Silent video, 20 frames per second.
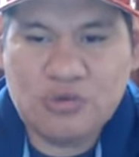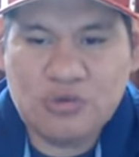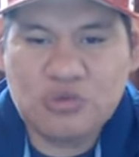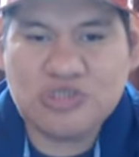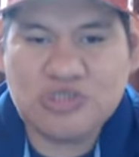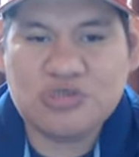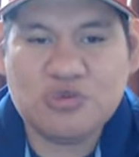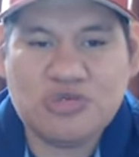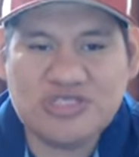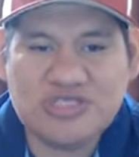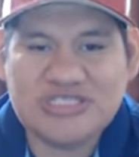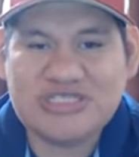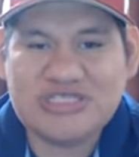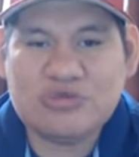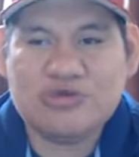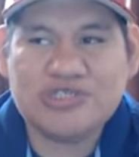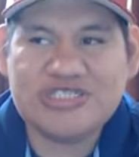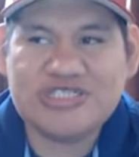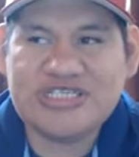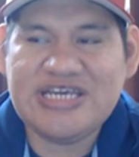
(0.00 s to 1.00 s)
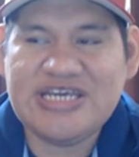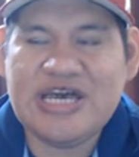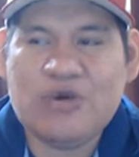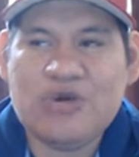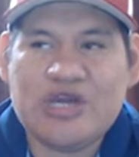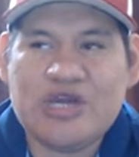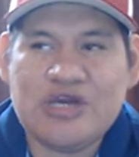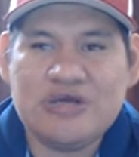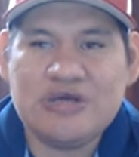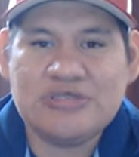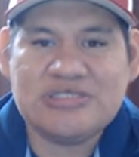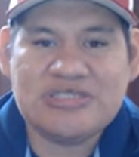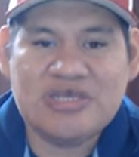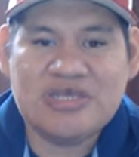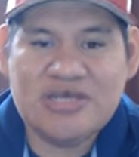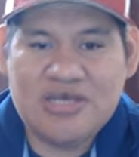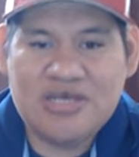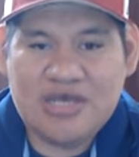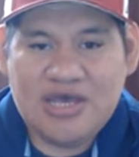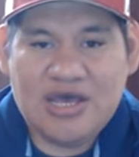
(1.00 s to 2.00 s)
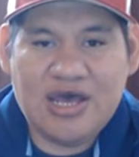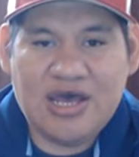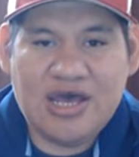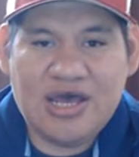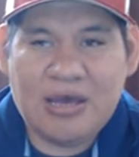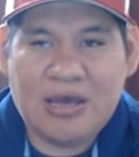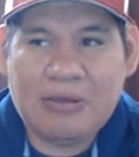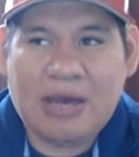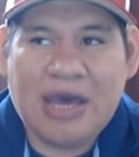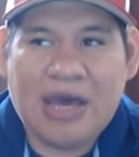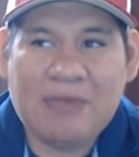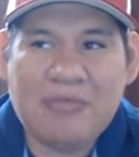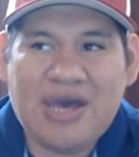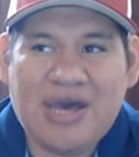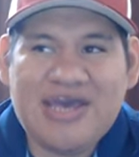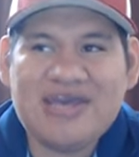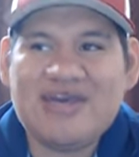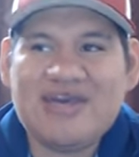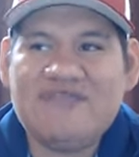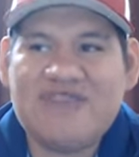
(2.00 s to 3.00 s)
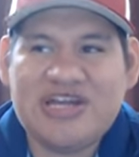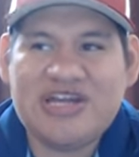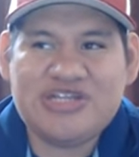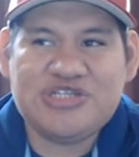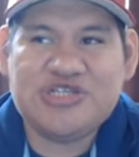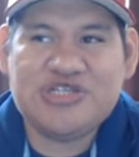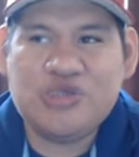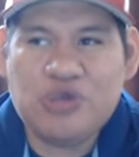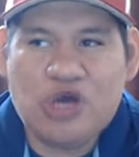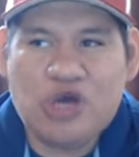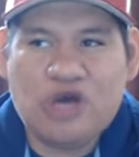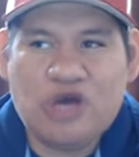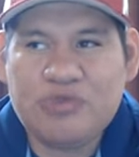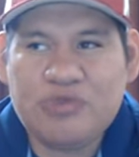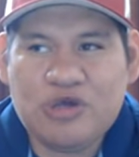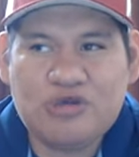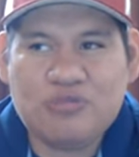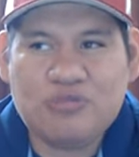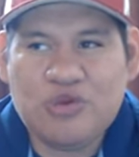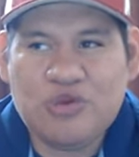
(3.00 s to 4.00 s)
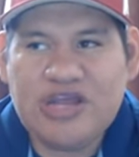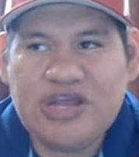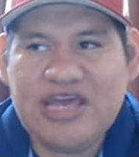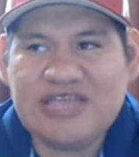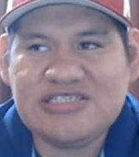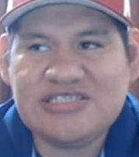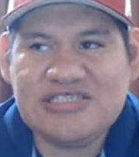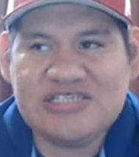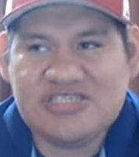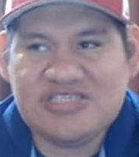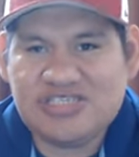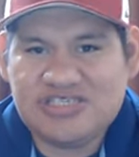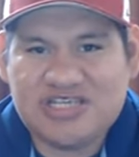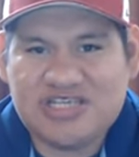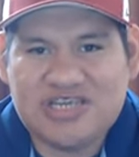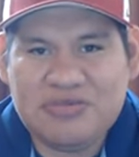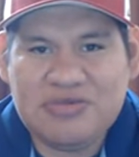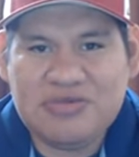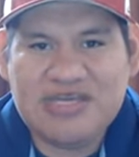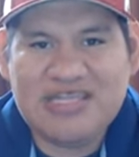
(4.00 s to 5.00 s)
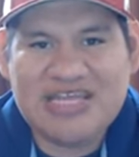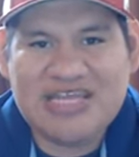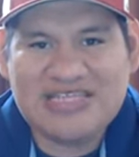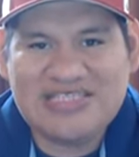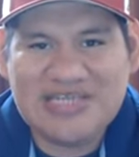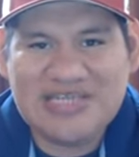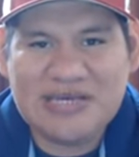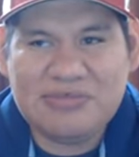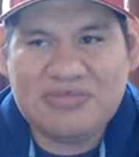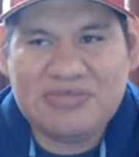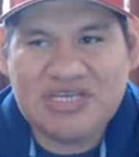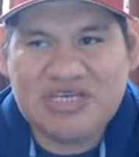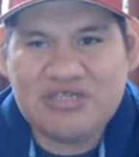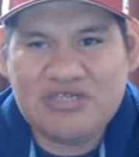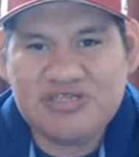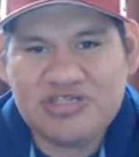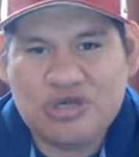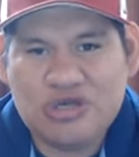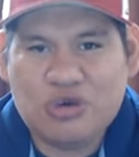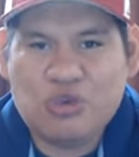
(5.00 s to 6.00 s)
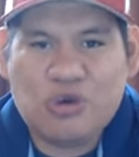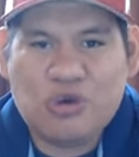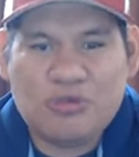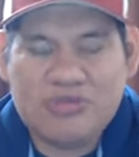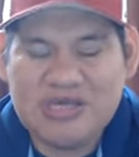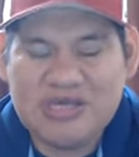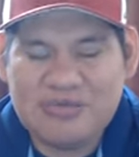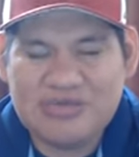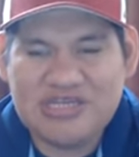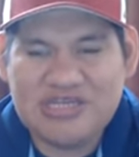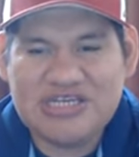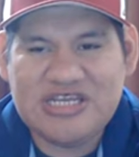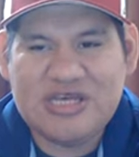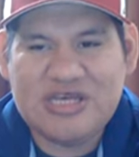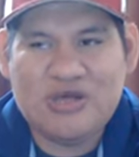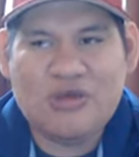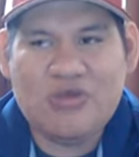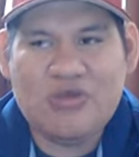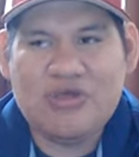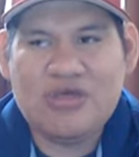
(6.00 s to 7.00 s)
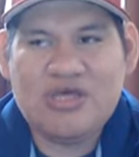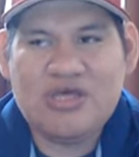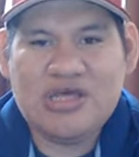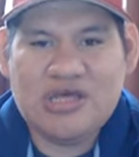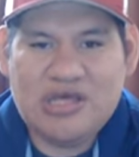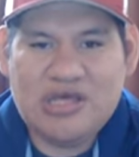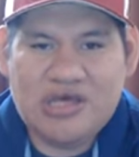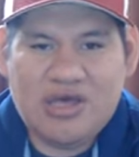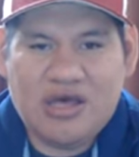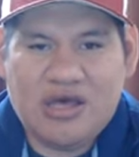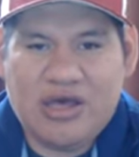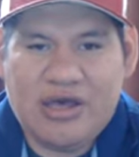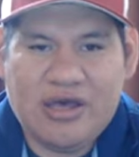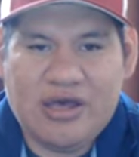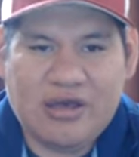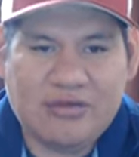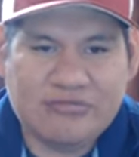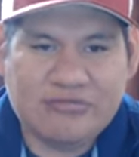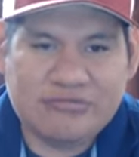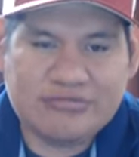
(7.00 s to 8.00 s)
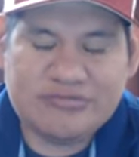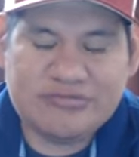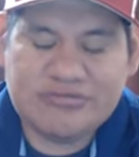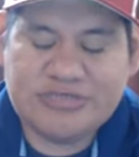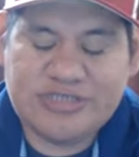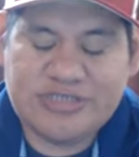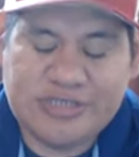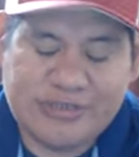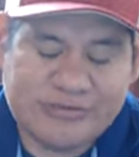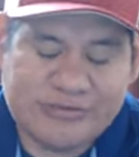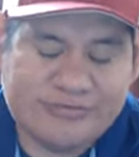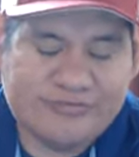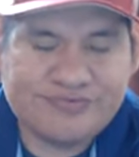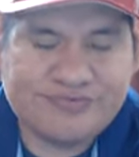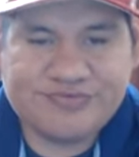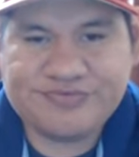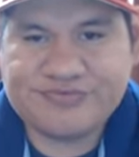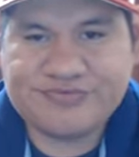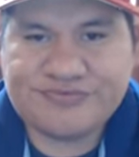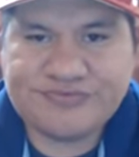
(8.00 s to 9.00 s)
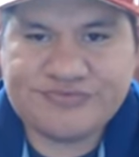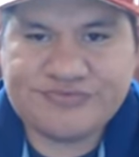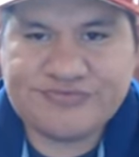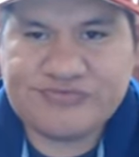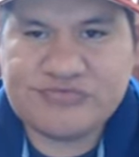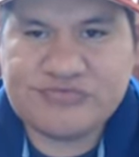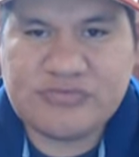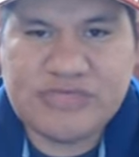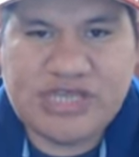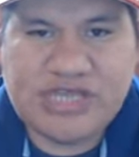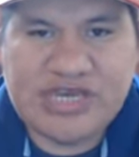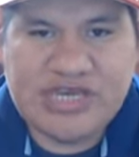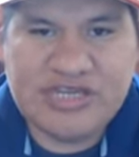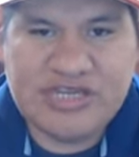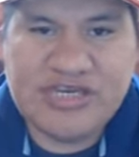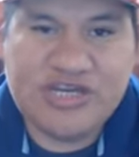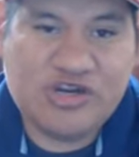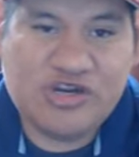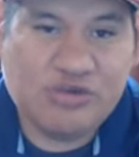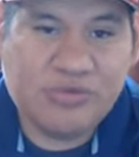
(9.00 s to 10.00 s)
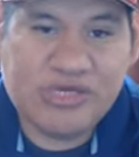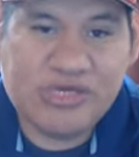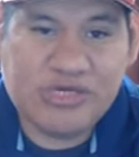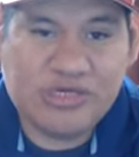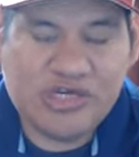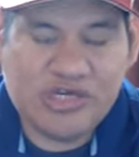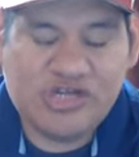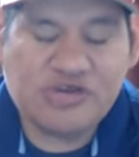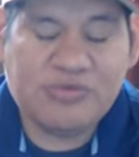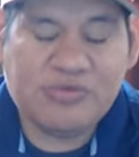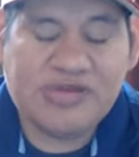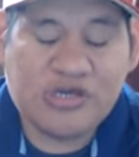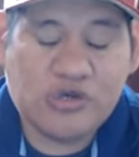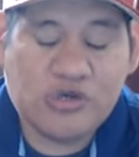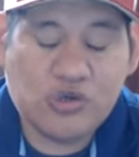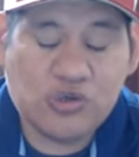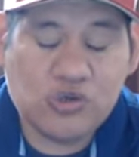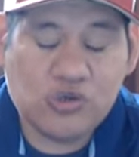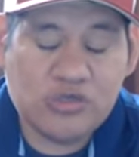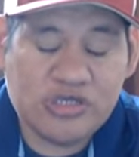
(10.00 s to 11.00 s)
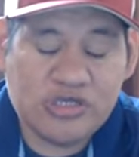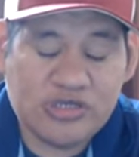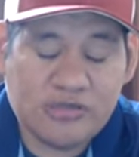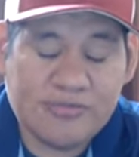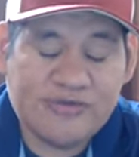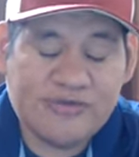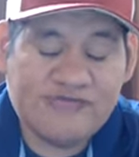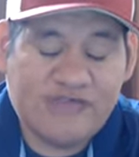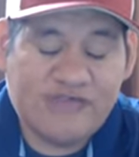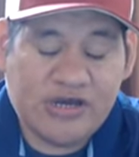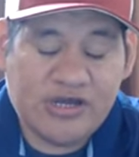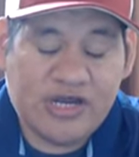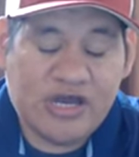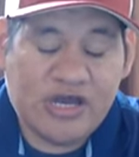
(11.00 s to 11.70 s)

We'll see. We'll see how it goes. I might, if I do upload more to Etsy, it's just going to be in that same niche, so it won't be a big deal. So it'll be cool. It'll be fun.